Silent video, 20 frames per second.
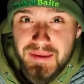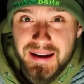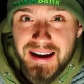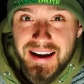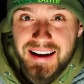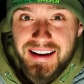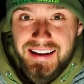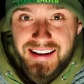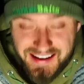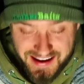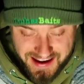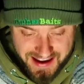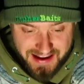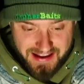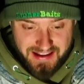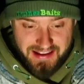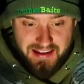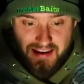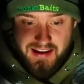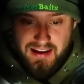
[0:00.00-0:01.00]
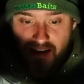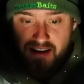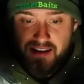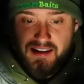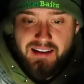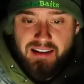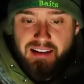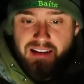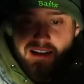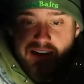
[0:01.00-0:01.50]
black, and
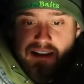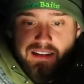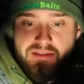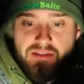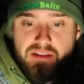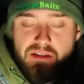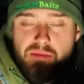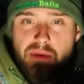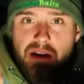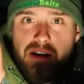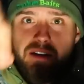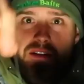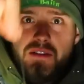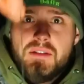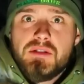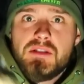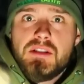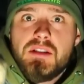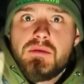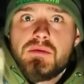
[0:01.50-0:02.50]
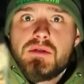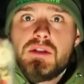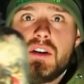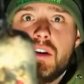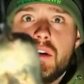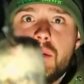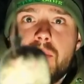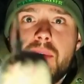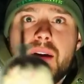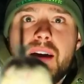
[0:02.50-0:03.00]
just made a nice little
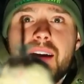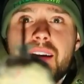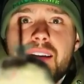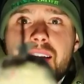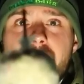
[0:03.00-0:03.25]
tight bag